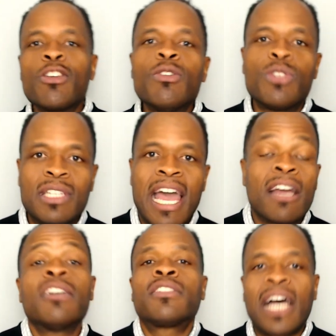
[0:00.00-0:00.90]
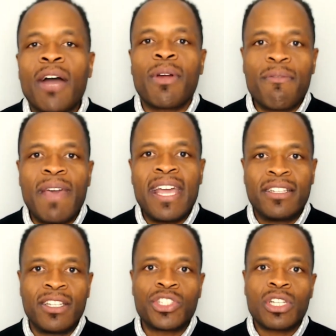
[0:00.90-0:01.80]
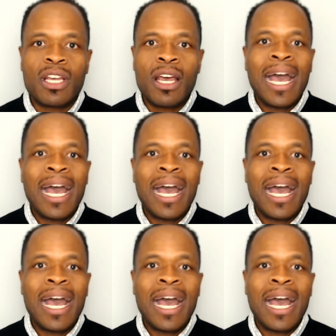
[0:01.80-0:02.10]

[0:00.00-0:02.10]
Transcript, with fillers: use that to our advantage?